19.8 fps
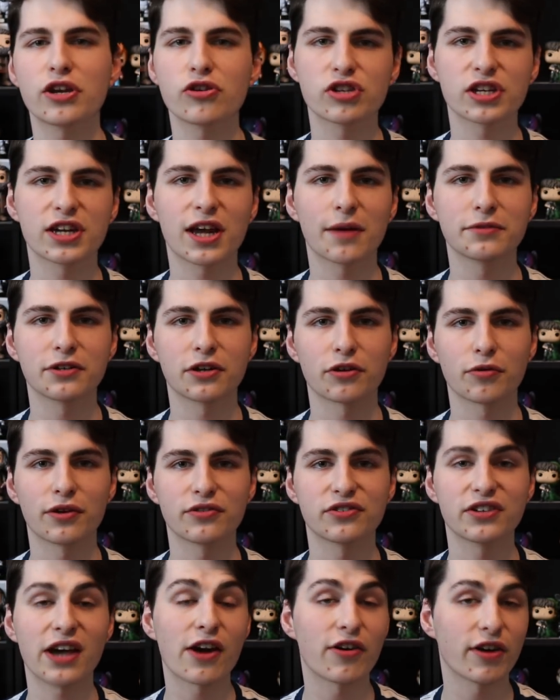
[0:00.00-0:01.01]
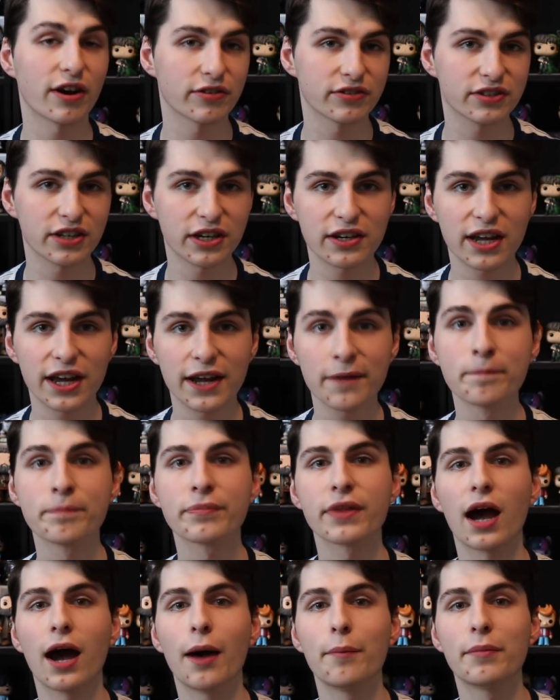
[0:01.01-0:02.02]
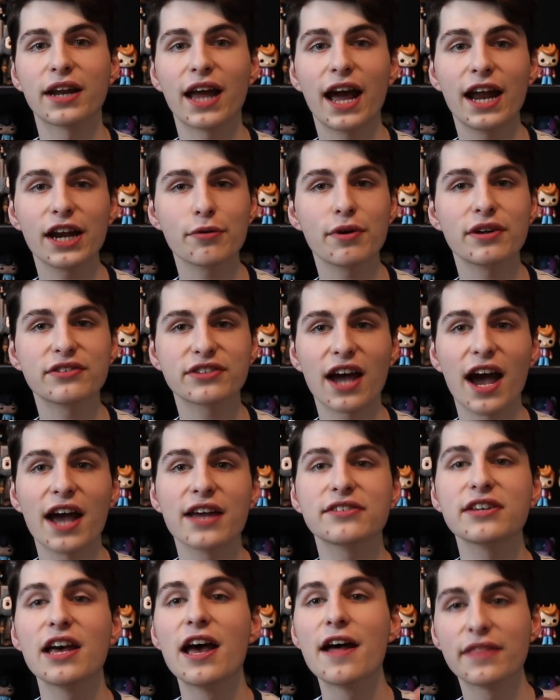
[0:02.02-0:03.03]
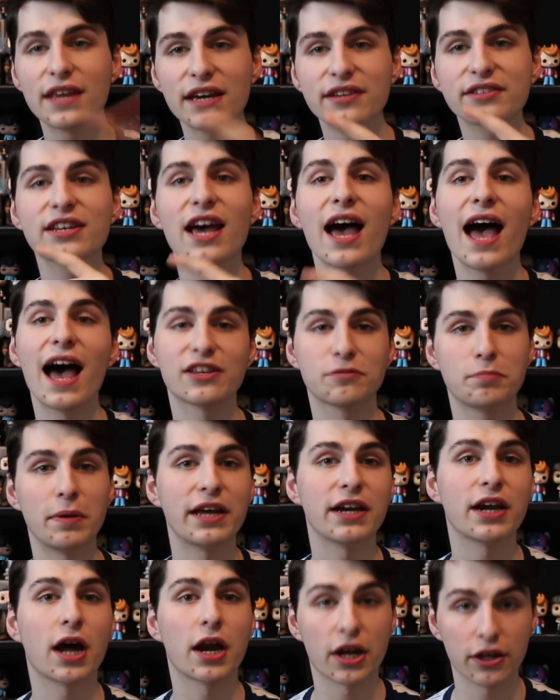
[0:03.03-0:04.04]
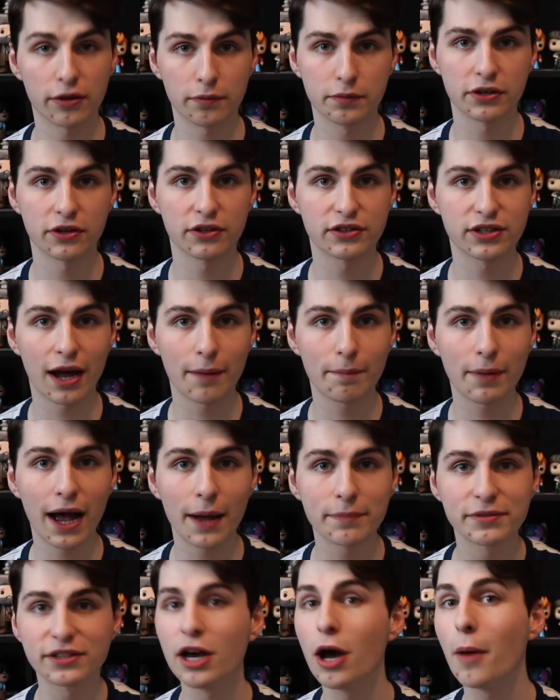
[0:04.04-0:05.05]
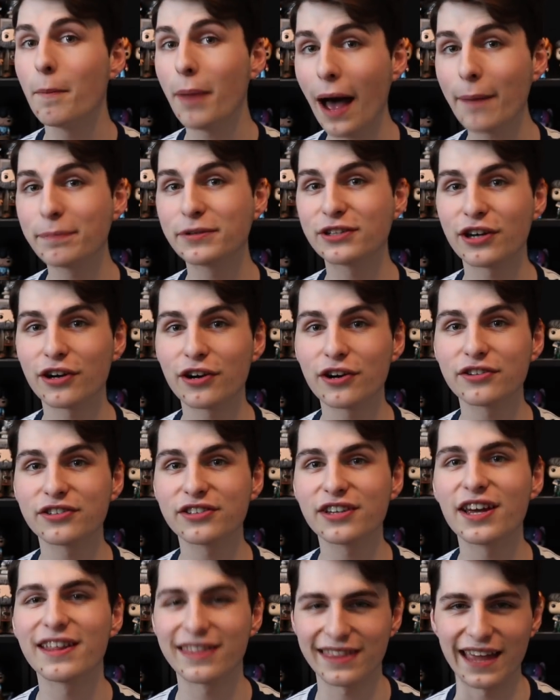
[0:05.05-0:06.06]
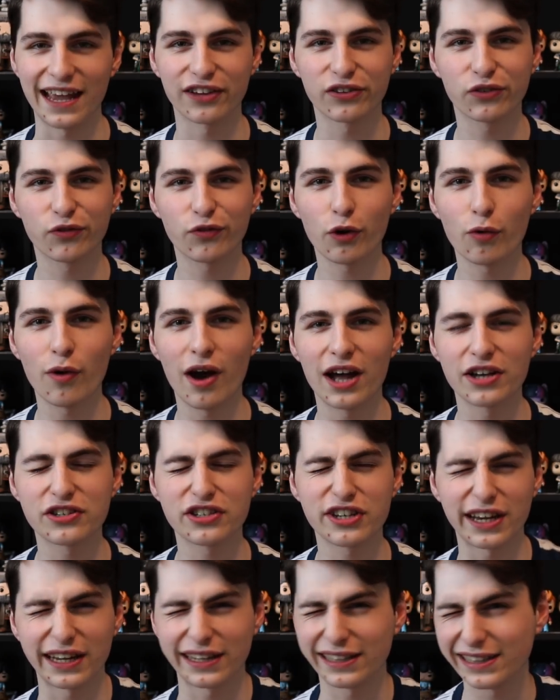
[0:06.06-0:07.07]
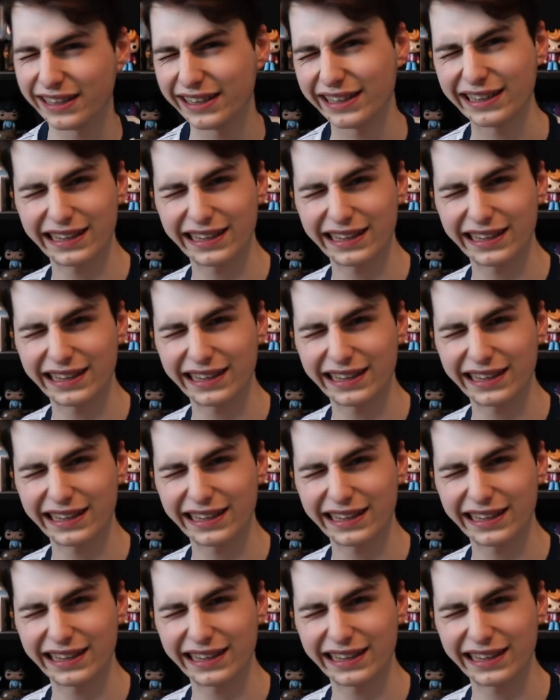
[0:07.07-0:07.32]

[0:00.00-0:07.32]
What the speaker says: Usually comes out around Saturday or Sunday. But anyways, guys, this has been another episode of Top Pops. Popsters, thanks for watching.